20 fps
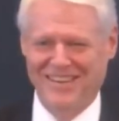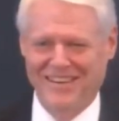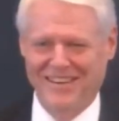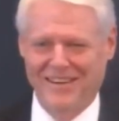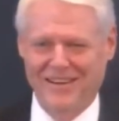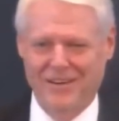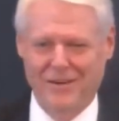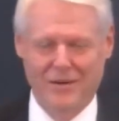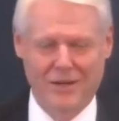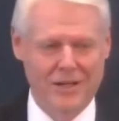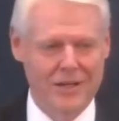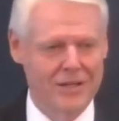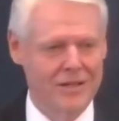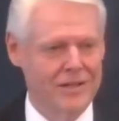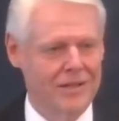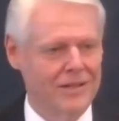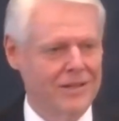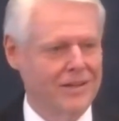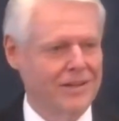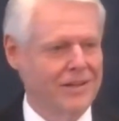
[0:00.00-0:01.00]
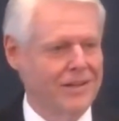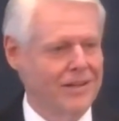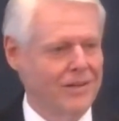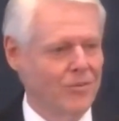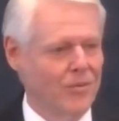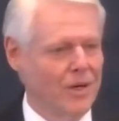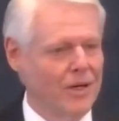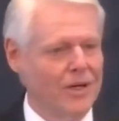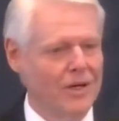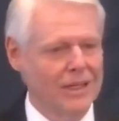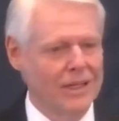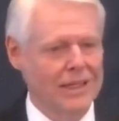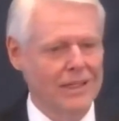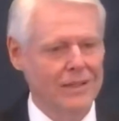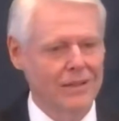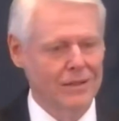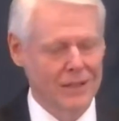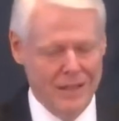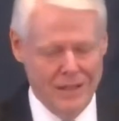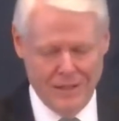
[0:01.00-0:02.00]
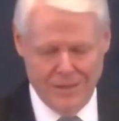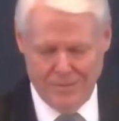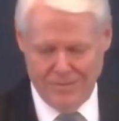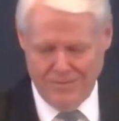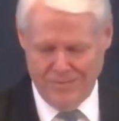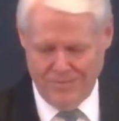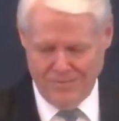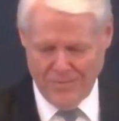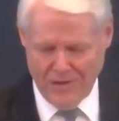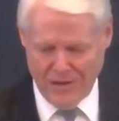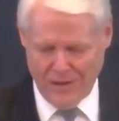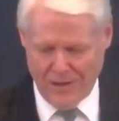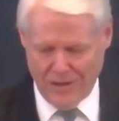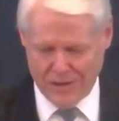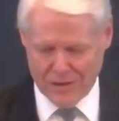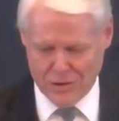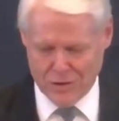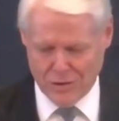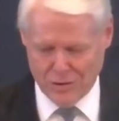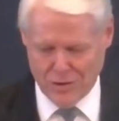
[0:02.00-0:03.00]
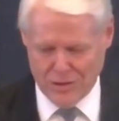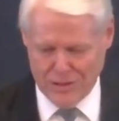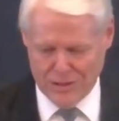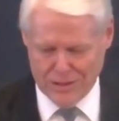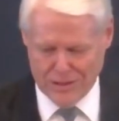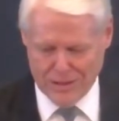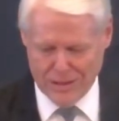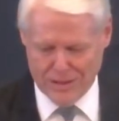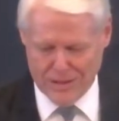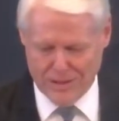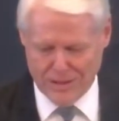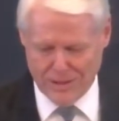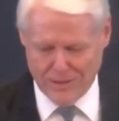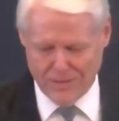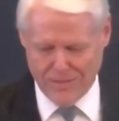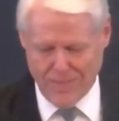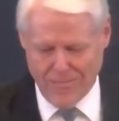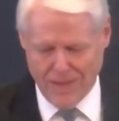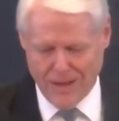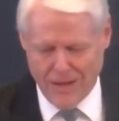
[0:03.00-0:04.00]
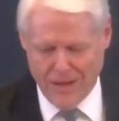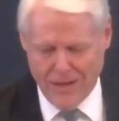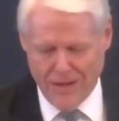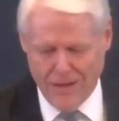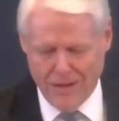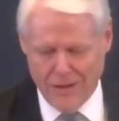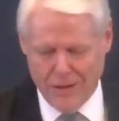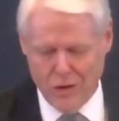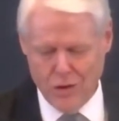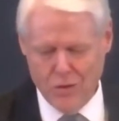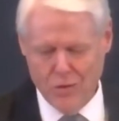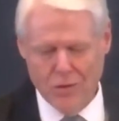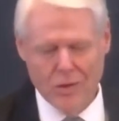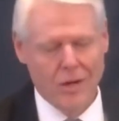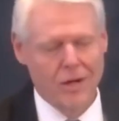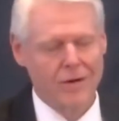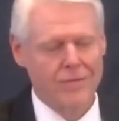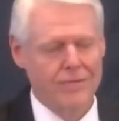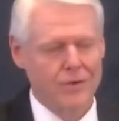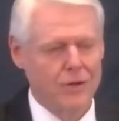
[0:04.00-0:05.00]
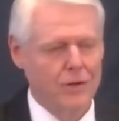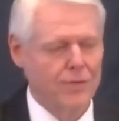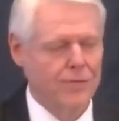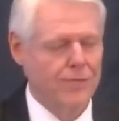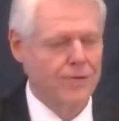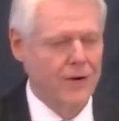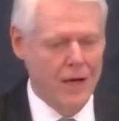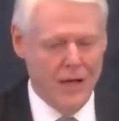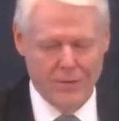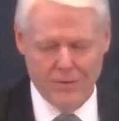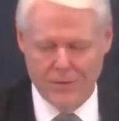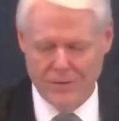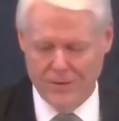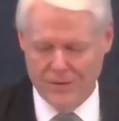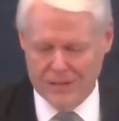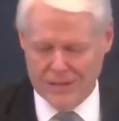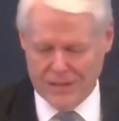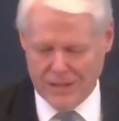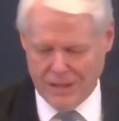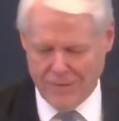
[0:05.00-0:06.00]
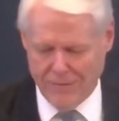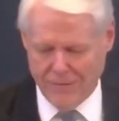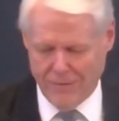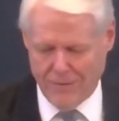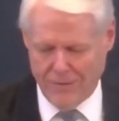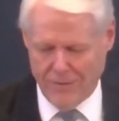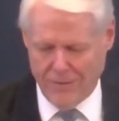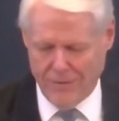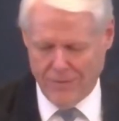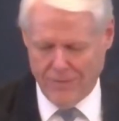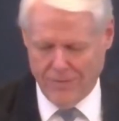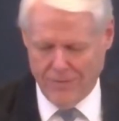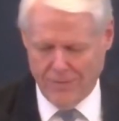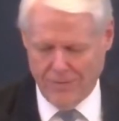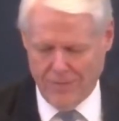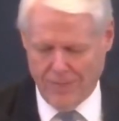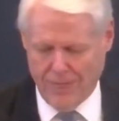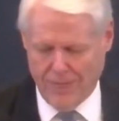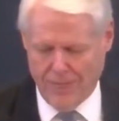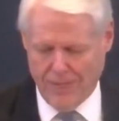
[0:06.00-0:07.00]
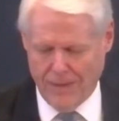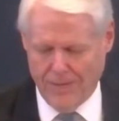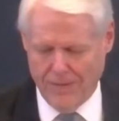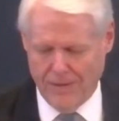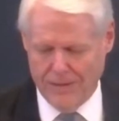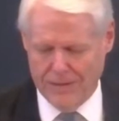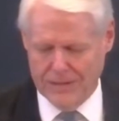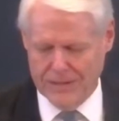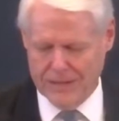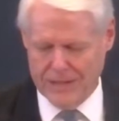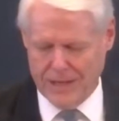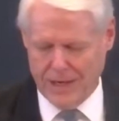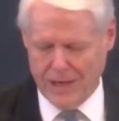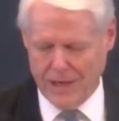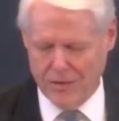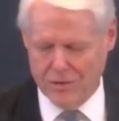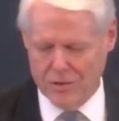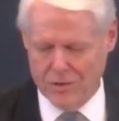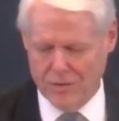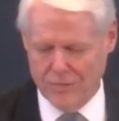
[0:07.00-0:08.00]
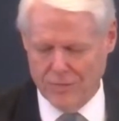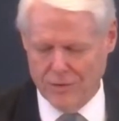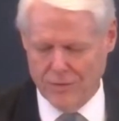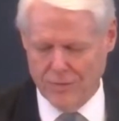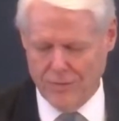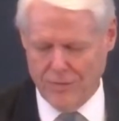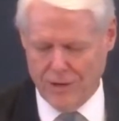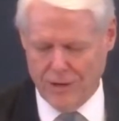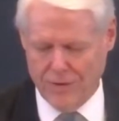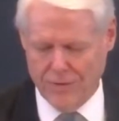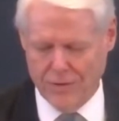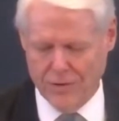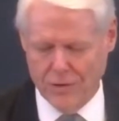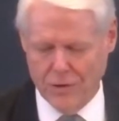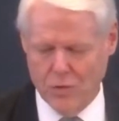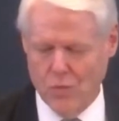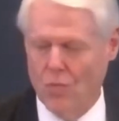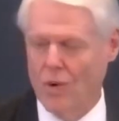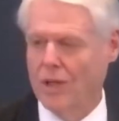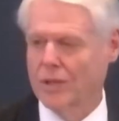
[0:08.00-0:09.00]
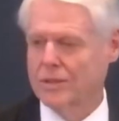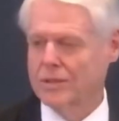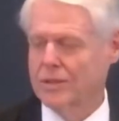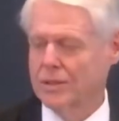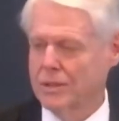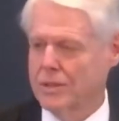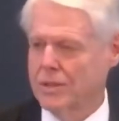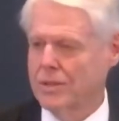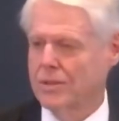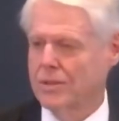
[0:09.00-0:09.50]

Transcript: right? Wanted to kill him. And so he says here, You are of your father, the devil, and the desires of your father you want to do.